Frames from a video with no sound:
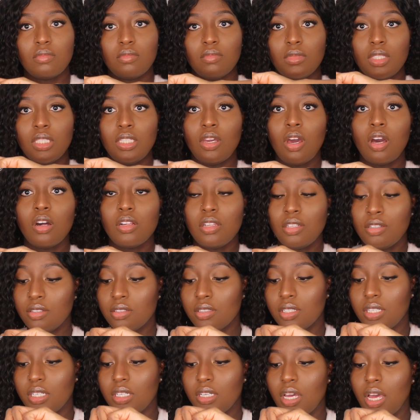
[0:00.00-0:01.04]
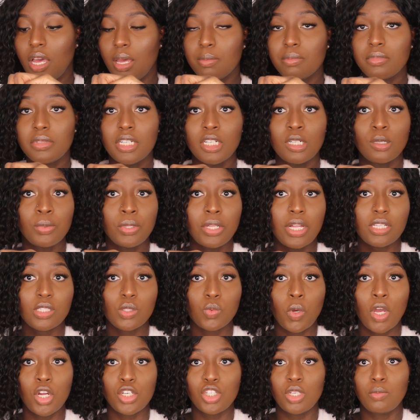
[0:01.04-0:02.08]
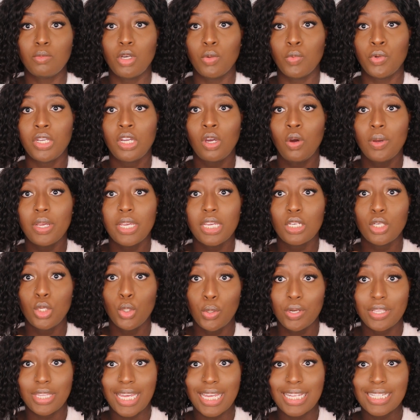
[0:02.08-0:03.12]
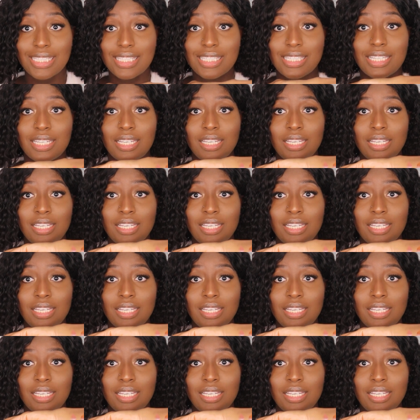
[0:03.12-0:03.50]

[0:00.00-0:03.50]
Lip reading: Y'all, clearly I'm terrible at swatching, but we're gonna ignore that.